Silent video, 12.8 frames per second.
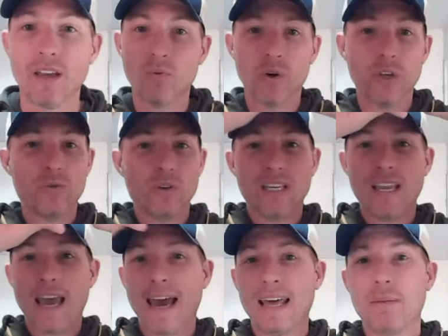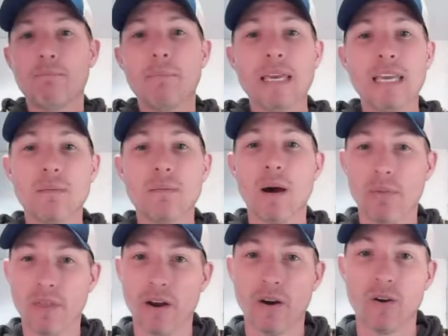where you need to add a beam
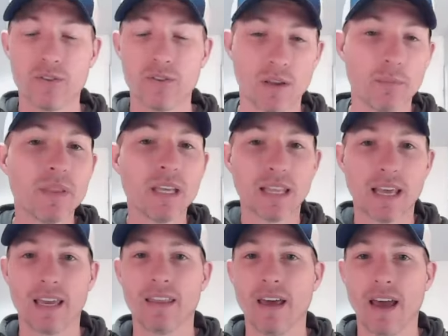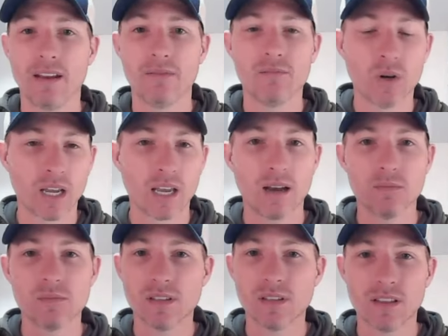up there or something like that when it
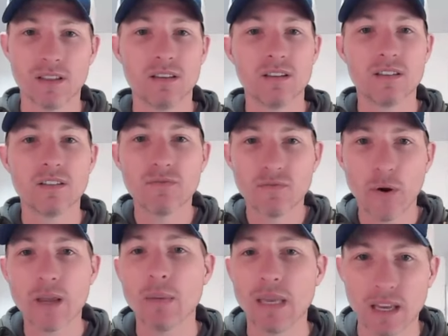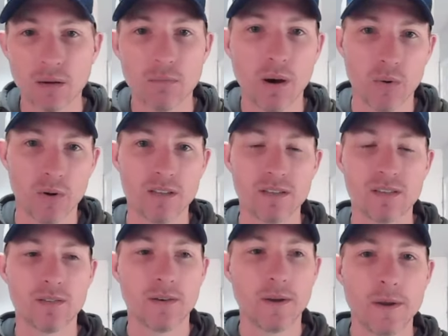comes to, to framing components.